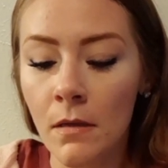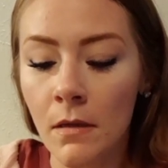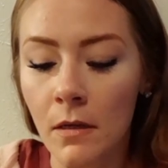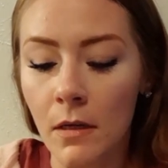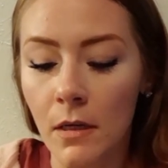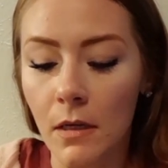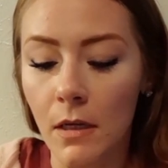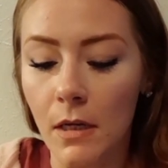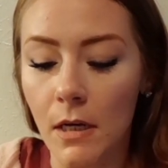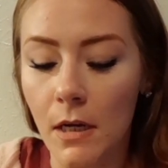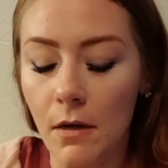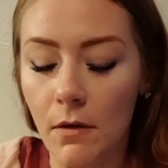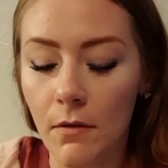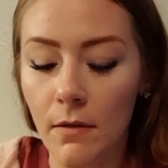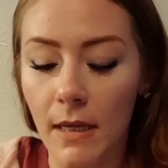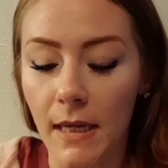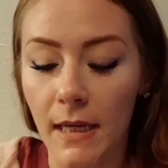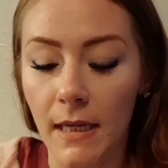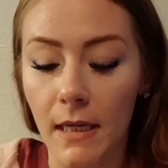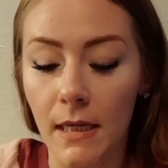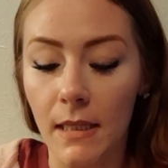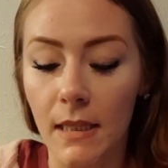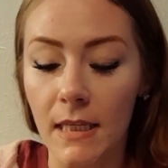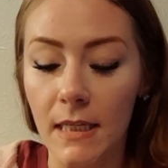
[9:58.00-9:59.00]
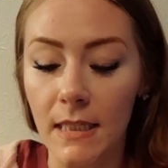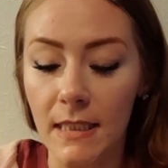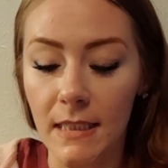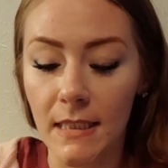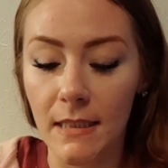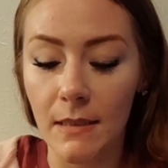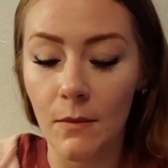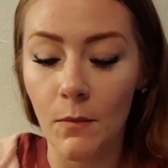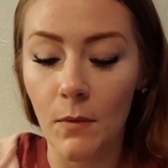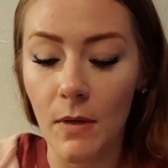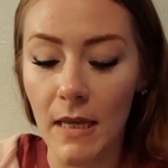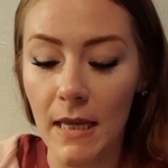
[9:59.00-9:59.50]
You know, like this,
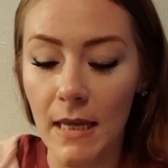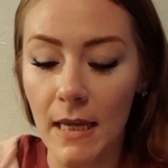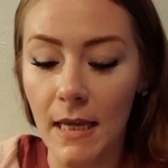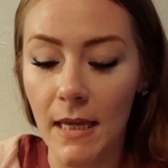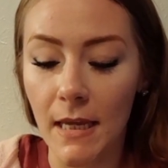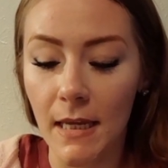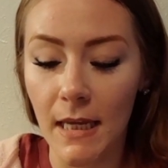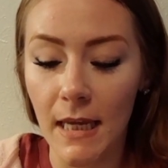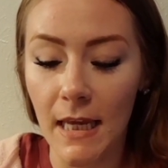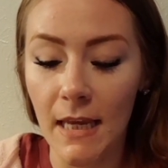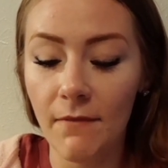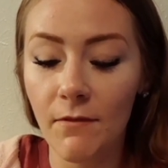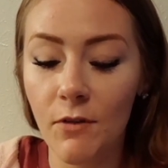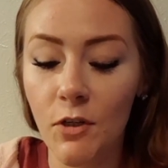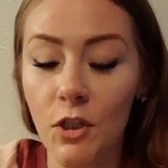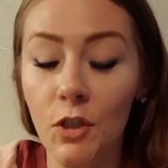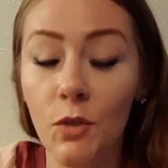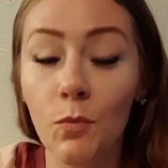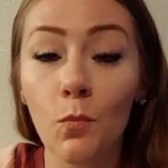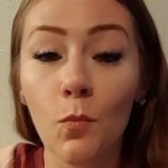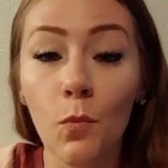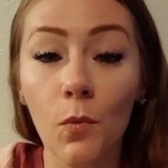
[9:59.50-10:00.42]
even just